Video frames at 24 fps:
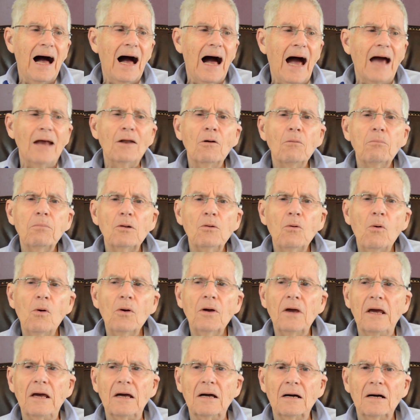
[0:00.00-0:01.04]
I don't belong
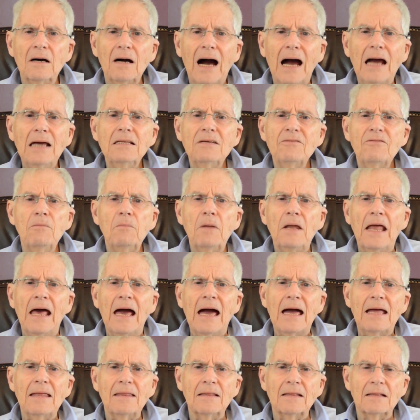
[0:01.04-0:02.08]
here. I live in
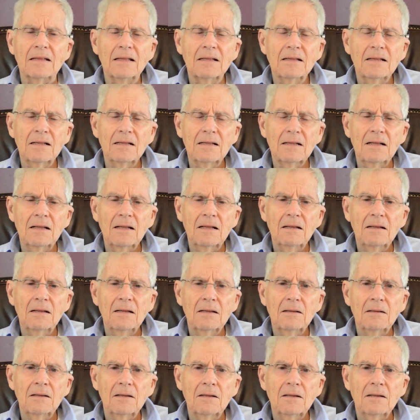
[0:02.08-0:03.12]
Manhattan.
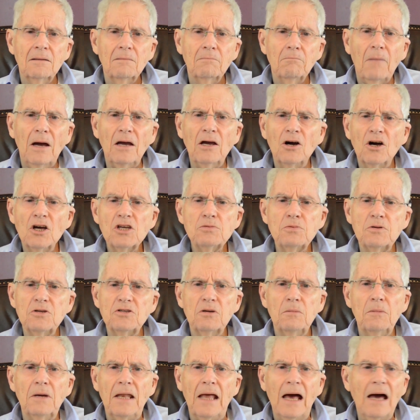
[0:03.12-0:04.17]
My husband's
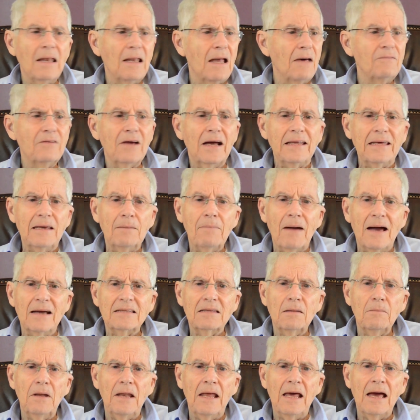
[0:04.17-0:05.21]
in Manhattan. I've got to get back
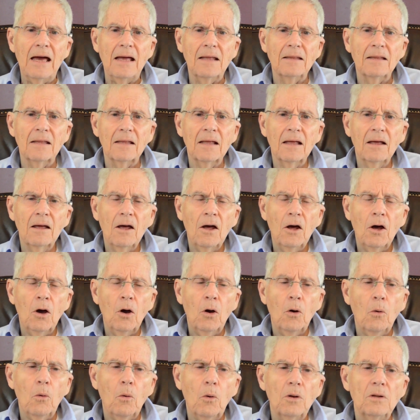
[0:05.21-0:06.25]
to Manhattan.
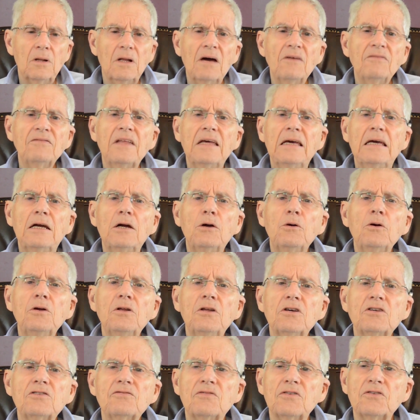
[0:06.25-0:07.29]
Well, after hearing
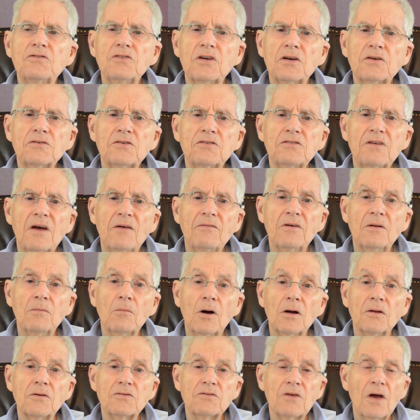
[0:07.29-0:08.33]
this for 6 or 7
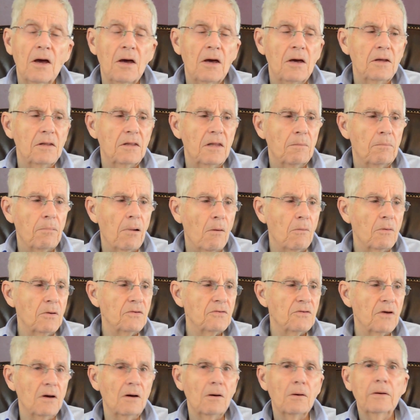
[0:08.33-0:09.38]
months, the parents
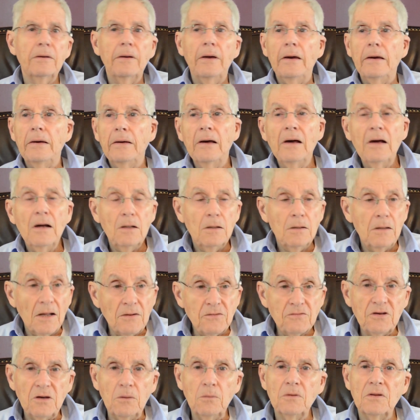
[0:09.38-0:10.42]
say, okay,
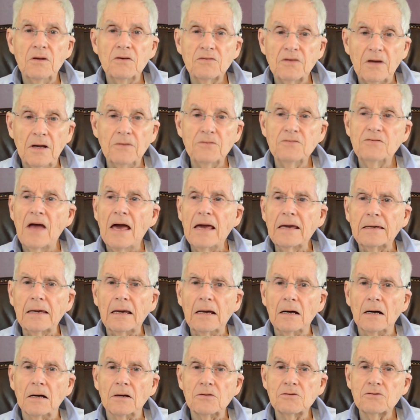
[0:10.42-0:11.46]
let's see where this kid's
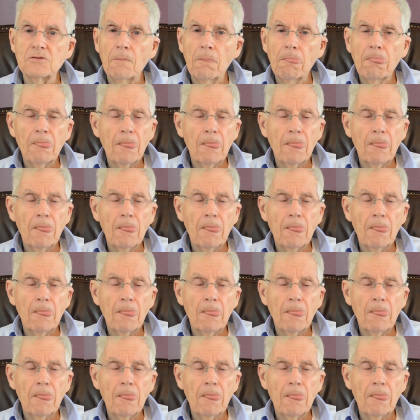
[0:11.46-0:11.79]
taking us.